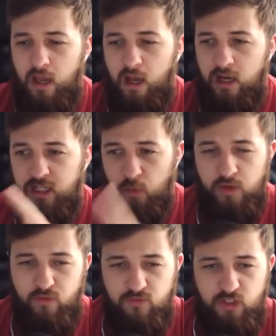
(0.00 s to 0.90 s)
I don't
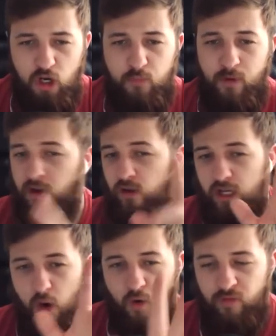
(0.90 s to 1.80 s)
want a roof scoop. I'm not going
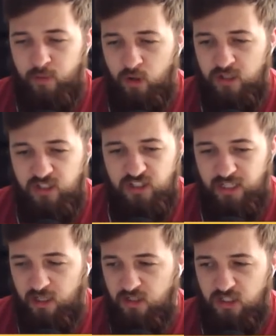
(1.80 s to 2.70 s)
to go overboard and
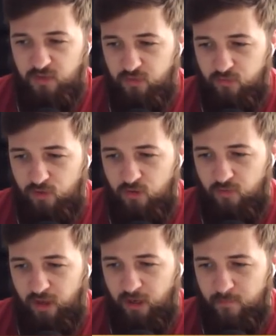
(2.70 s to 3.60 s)
stick loads of stuff on the
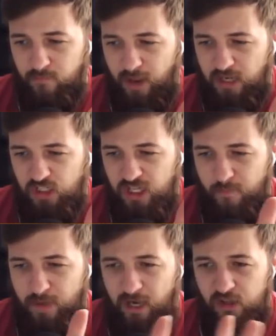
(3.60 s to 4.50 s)
roof. And I'm actually
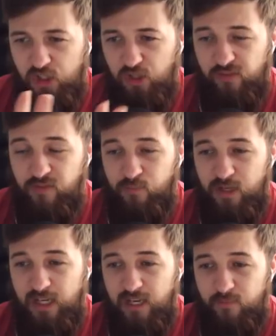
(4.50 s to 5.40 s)
a bit unsure of even
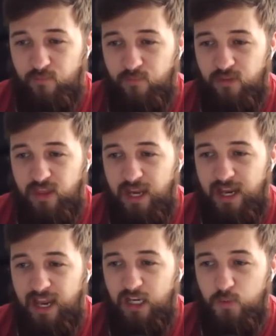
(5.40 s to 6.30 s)
putting in a thing
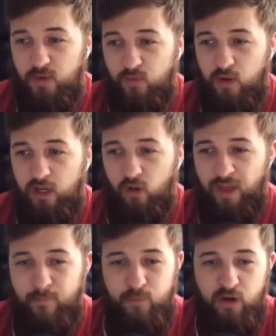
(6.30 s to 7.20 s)
here because we've already got
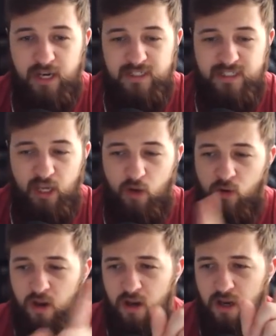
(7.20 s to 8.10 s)
that bonnet. So
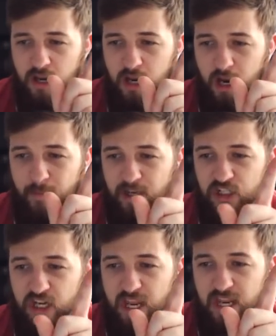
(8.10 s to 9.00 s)
I'm
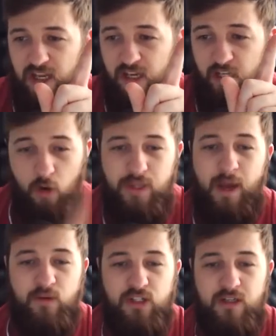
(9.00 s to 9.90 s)
actually going to go
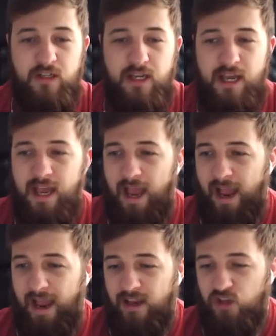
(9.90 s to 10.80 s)
without.
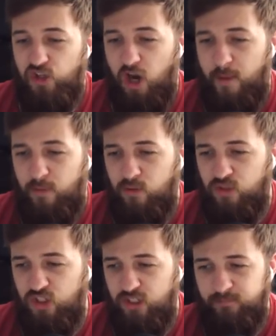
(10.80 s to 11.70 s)
And
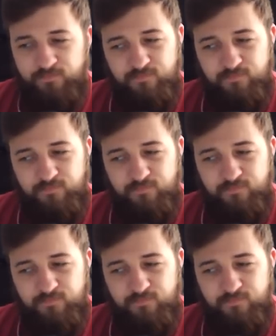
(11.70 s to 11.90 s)
tribals.